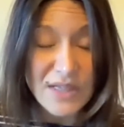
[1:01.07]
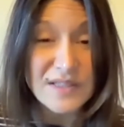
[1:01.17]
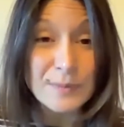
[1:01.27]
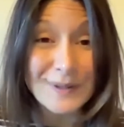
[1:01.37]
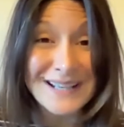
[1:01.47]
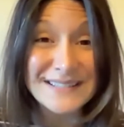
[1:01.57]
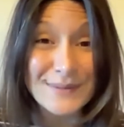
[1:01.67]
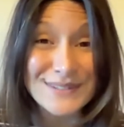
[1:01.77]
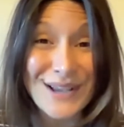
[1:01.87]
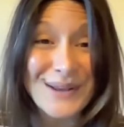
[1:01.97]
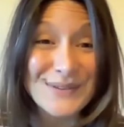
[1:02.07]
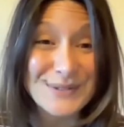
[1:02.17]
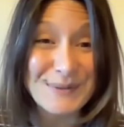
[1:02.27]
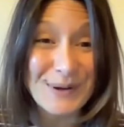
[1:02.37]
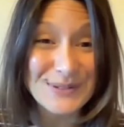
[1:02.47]
this place that was kind of
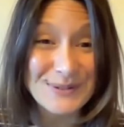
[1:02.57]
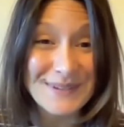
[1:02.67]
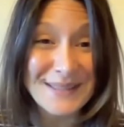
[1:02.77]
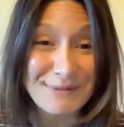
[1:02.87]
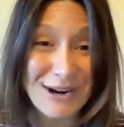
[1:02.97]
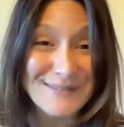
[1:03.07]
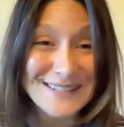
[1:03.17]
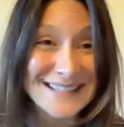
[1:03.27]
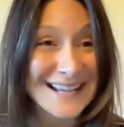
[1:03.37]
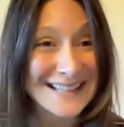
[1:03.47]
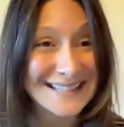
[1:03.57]
supposed to be the promised land